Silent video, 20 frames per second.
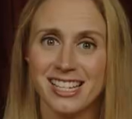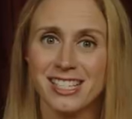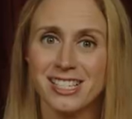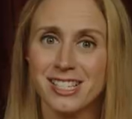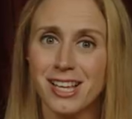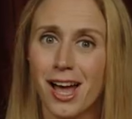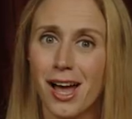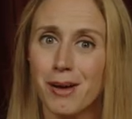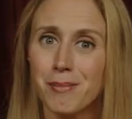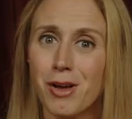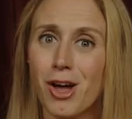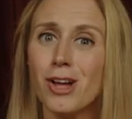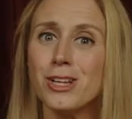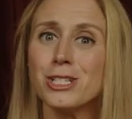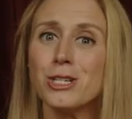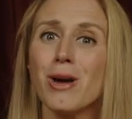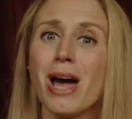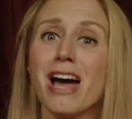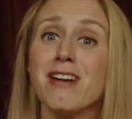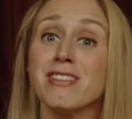Some
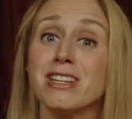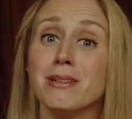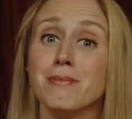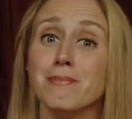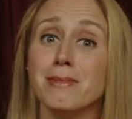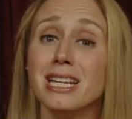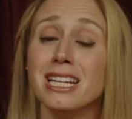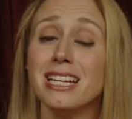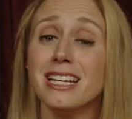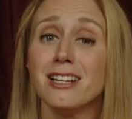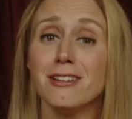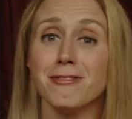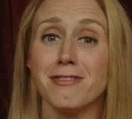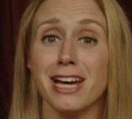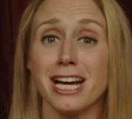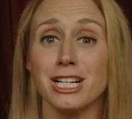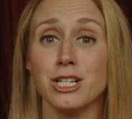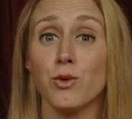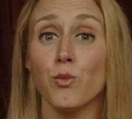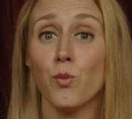also have an immediate
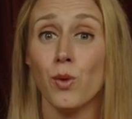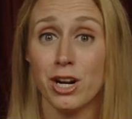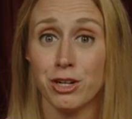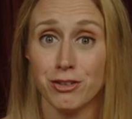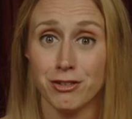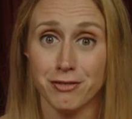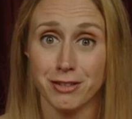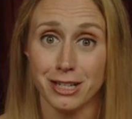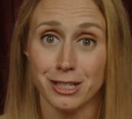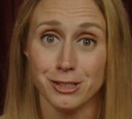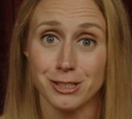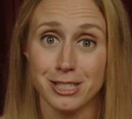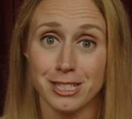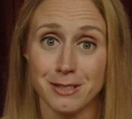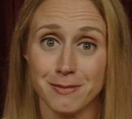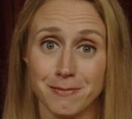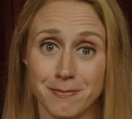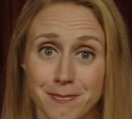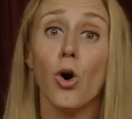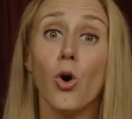effect when revealed.
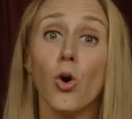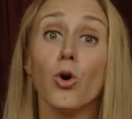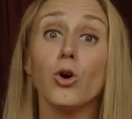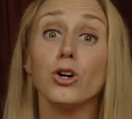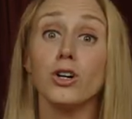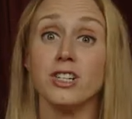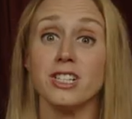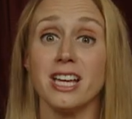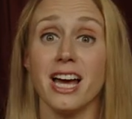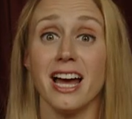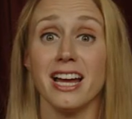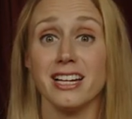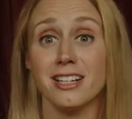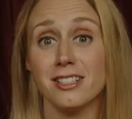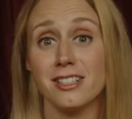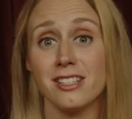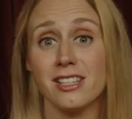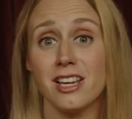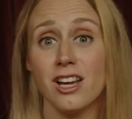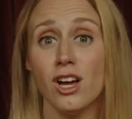Horror
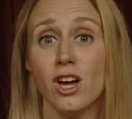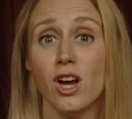tiles.